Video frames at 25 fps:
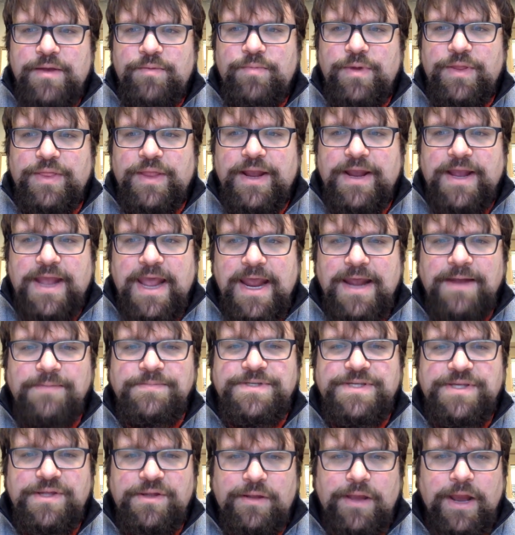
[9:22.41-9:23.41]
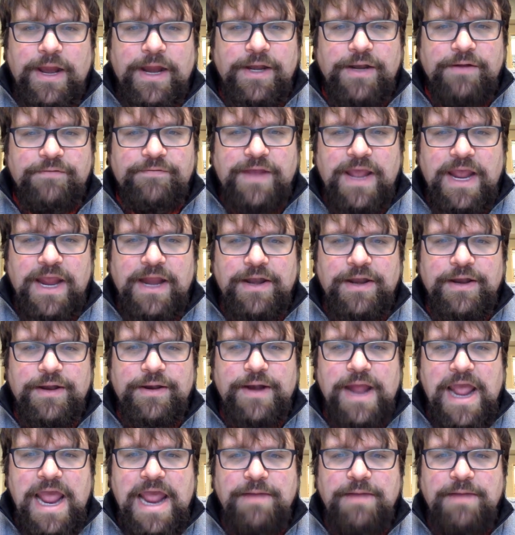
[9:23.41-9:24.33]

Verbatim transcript: When they came to the land of Canaan,